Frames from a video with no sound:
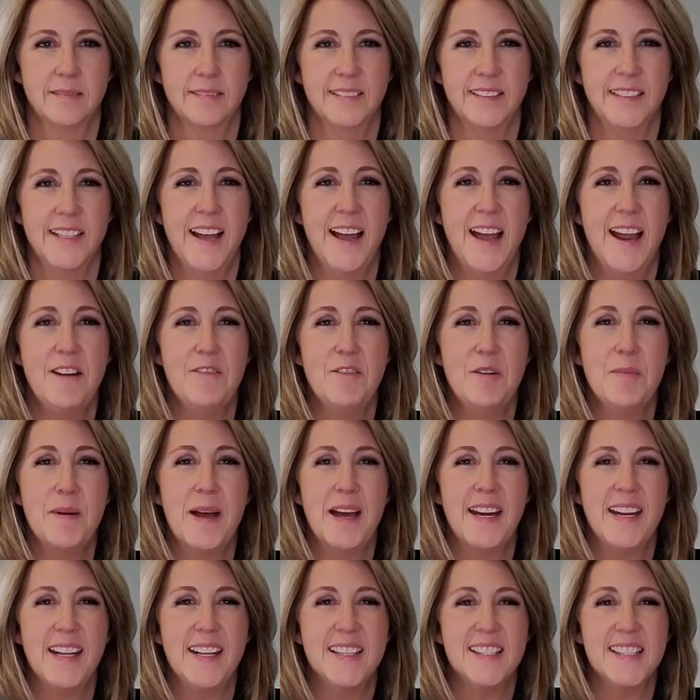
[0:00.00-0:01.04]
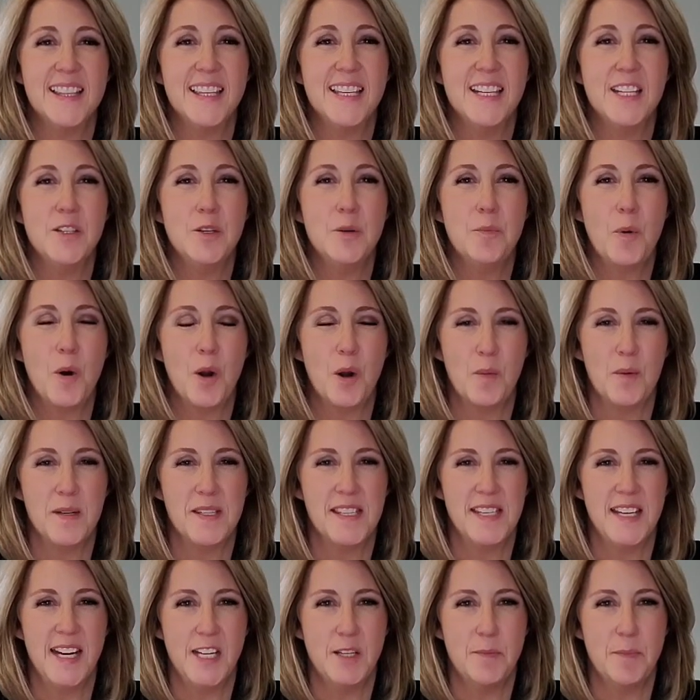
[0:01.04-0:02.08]
Hi everybody, it's Leigh Newport with
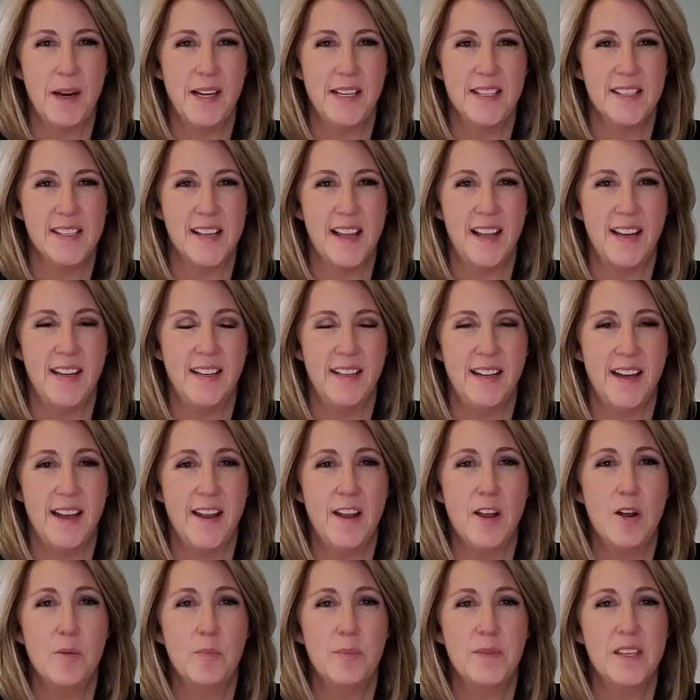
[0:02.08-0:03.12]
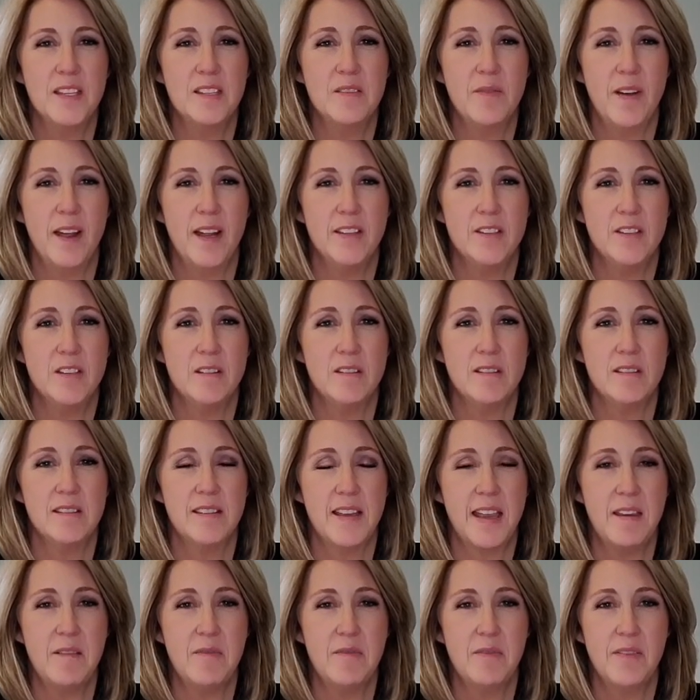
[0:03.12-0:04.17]
Stage by Design. I hope this finds you
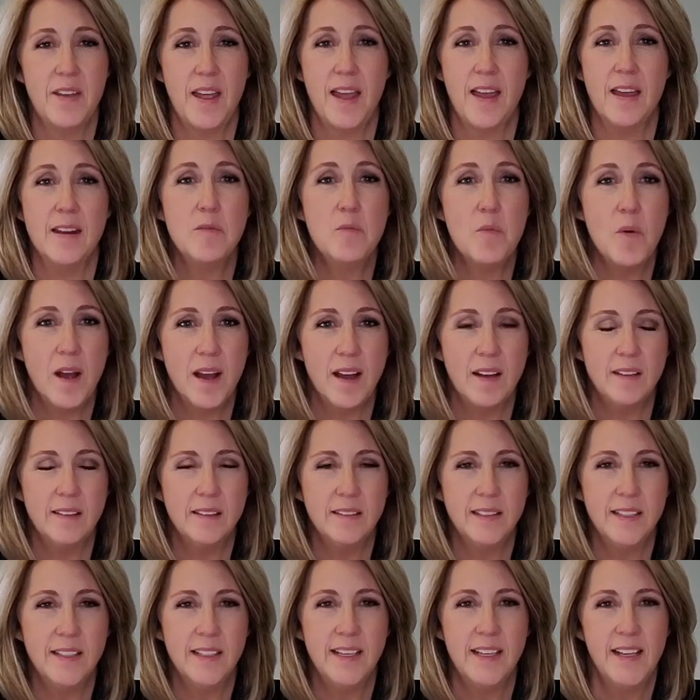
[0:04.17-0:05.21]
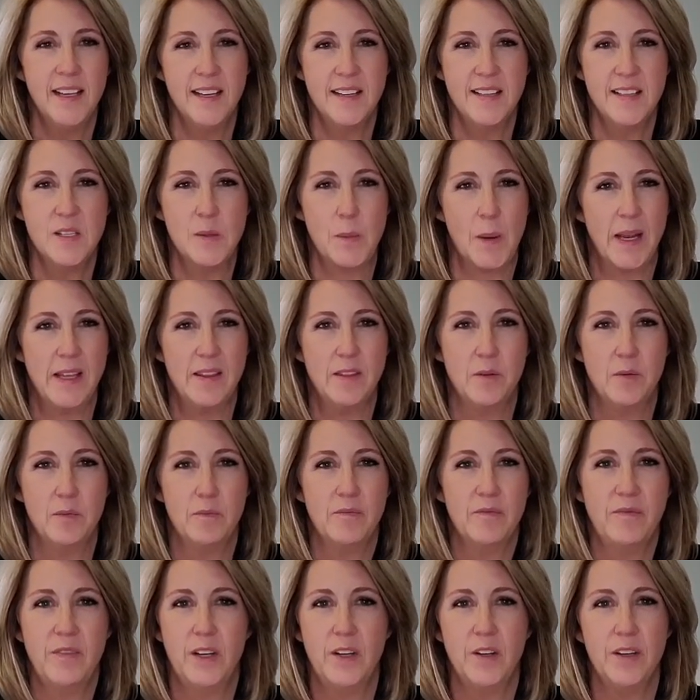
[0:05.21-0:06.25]
safe and well, despite the
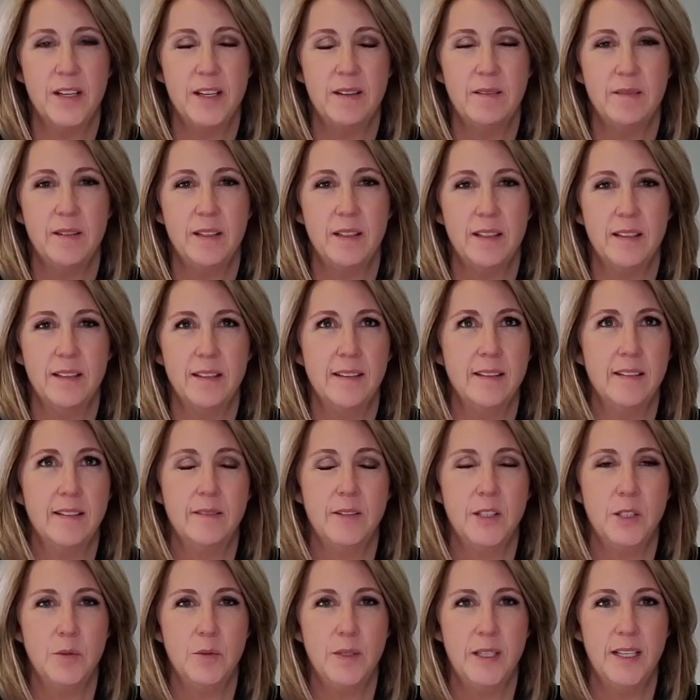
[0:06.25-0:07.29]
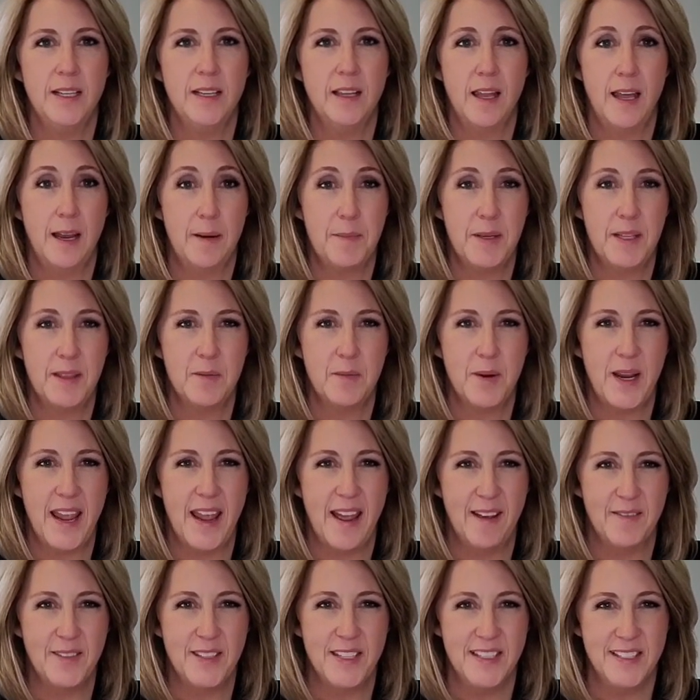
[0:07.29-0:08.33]
very unique climate that we
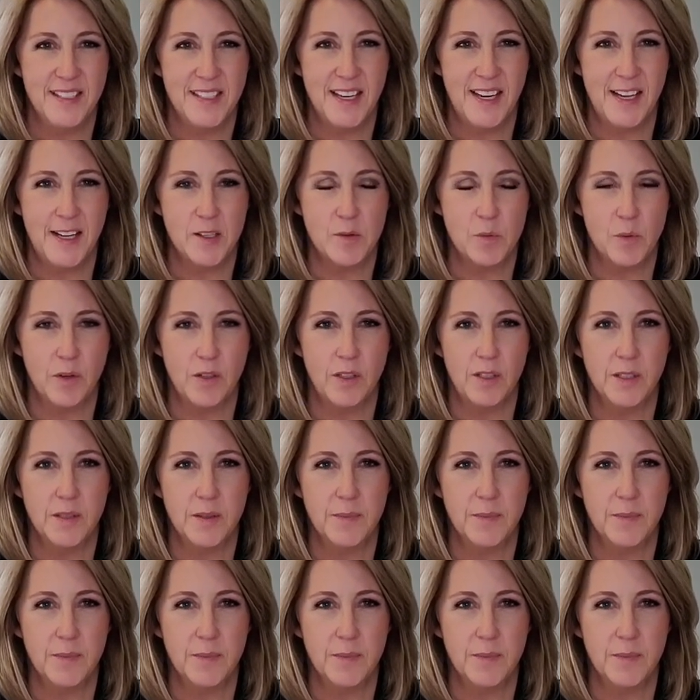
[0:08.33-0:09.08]
have in today's world.